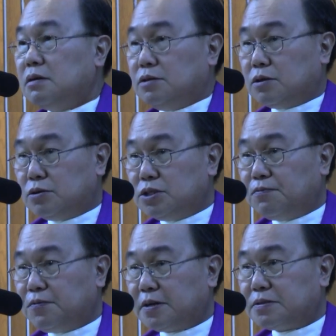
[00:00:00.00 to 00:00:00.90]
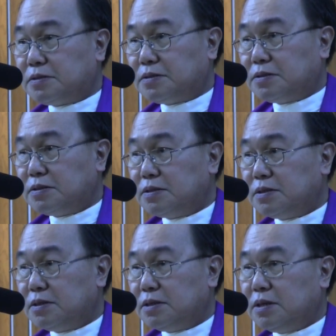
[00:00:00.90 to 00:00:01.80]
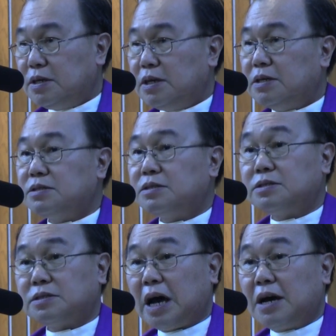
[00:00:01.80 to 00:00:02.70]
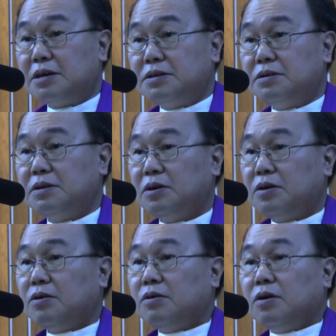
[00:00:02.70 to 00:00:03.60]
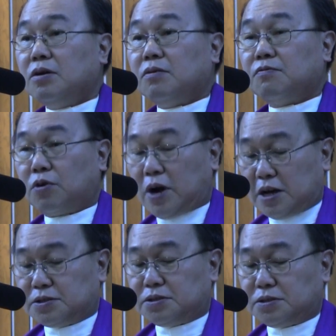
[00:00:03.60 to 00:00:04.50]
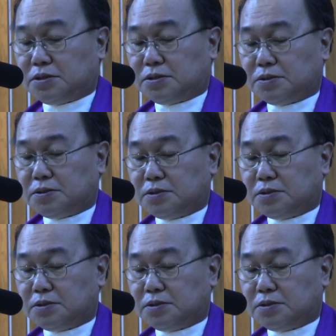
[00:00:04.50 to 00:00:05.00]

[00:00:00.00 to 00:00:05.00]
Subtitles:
The crucifix is the sign for us.